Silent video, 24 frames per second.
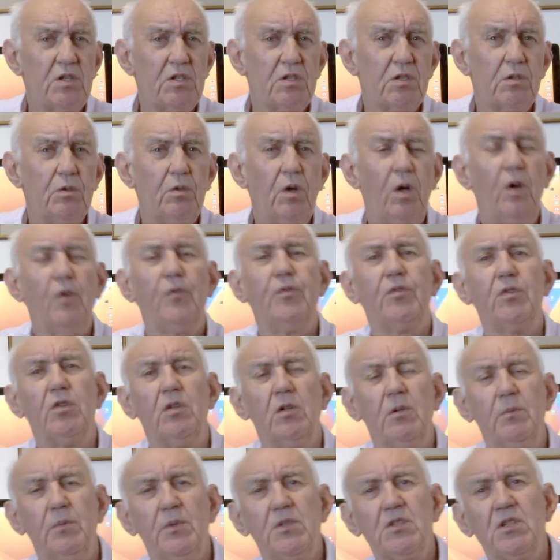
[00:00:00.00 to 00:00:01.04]
to
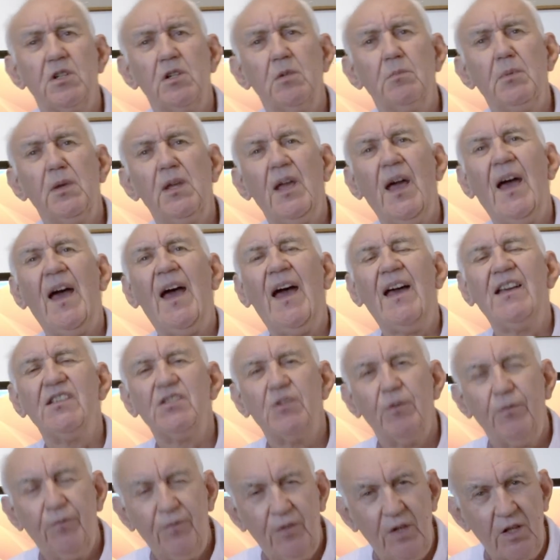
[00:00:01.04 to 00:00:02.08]
Ofcom is going to be as
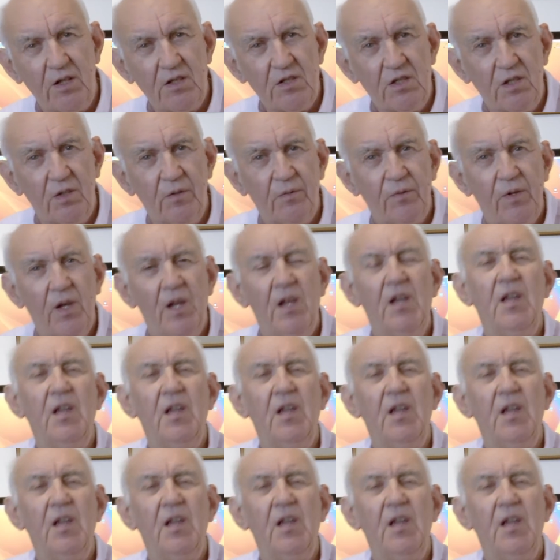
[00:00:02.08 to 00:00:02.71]
effective